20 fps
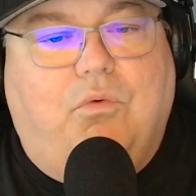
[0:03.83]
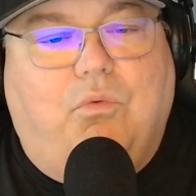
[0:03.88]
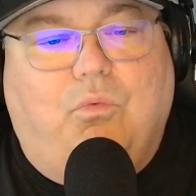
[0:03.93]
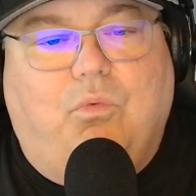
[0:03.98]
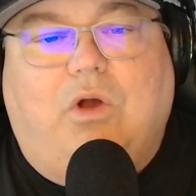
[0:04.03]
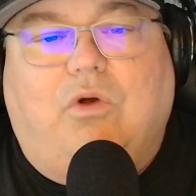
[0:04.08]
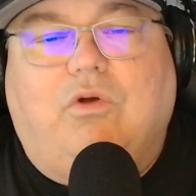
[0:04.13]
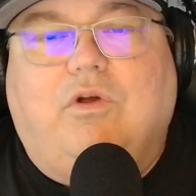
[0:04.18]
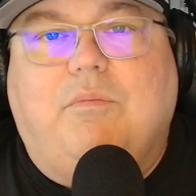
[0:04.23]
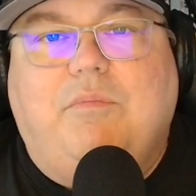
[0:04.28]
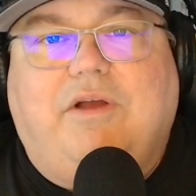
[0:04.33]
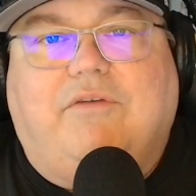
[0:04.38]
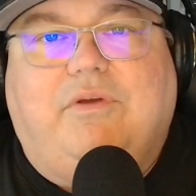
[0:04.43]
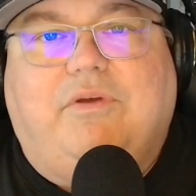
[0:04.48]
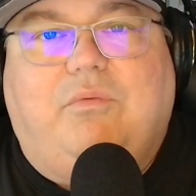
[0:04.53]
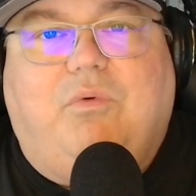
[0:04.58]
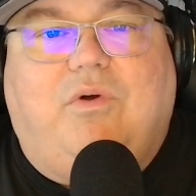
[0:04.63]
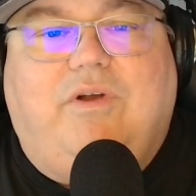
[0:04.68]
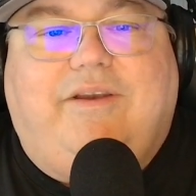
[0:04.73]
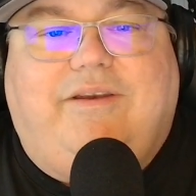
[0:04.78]
Welcome,
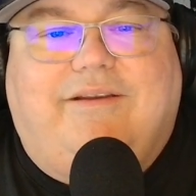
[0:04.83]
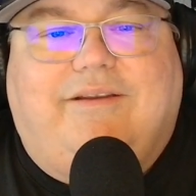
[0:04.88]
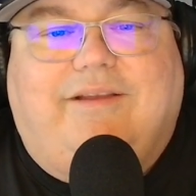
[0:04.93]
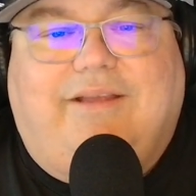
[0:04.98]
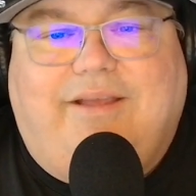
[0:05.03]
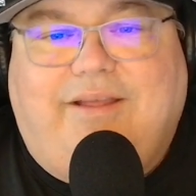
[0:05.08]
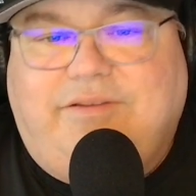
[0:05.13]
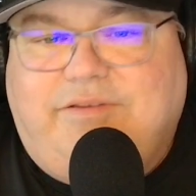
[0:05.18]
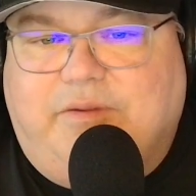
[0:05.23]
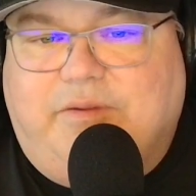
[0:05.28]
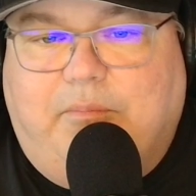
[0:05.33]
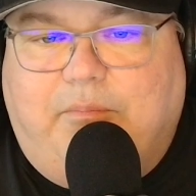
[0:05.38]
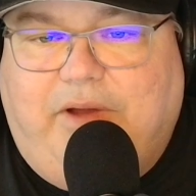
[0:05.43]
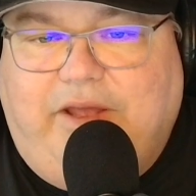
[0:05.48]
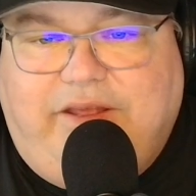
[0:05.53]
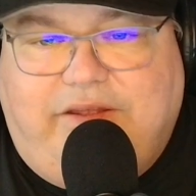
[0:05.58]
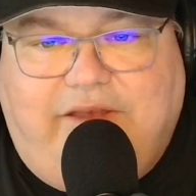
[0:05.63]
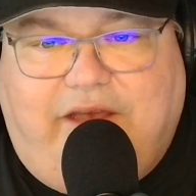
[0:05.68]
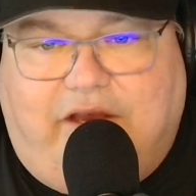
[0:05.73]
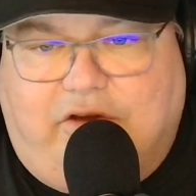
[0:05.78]
everyone. It's the
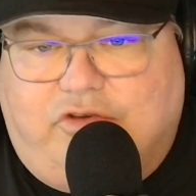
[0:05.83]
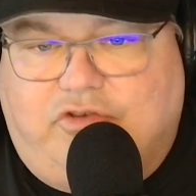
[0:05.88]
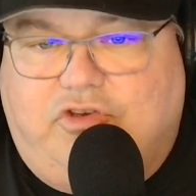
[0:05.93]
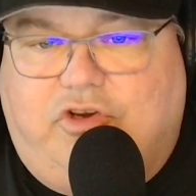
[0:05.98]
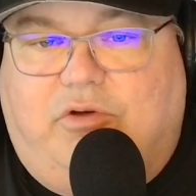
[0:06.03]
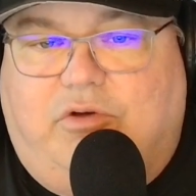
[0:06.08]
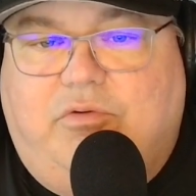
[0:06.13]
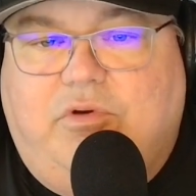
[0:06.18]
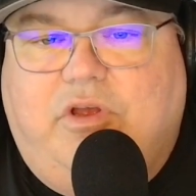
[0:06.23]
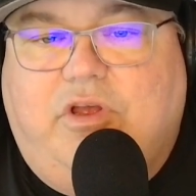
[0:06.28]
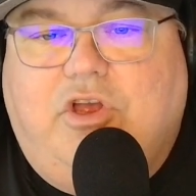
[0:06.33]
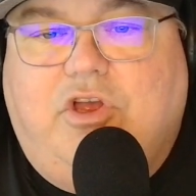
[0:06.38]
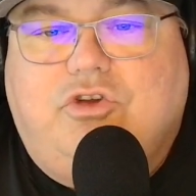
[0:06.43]
Mike Tech Show,